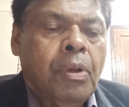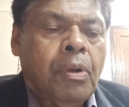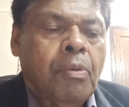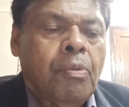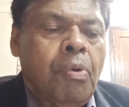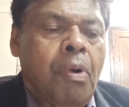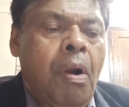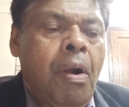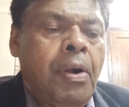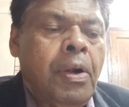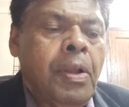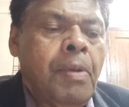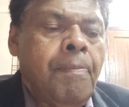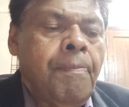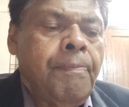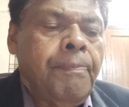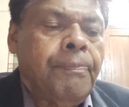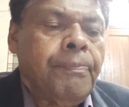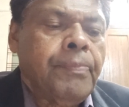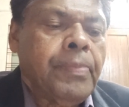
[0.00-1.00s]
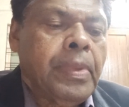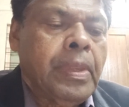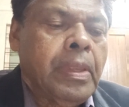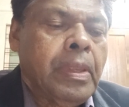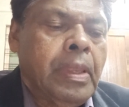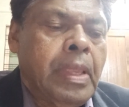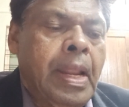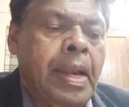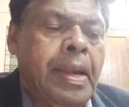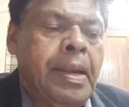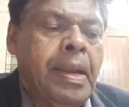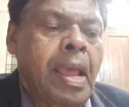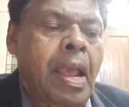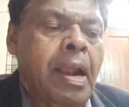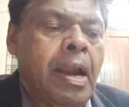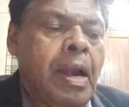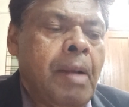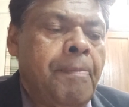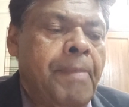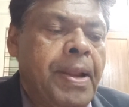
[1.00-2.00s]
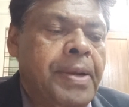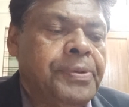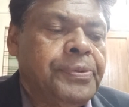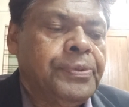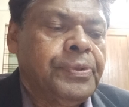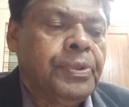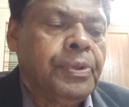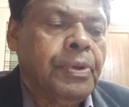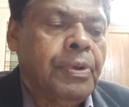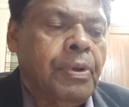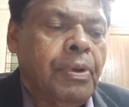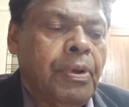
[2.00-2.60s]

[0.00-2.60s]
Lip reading: Quantum entanglements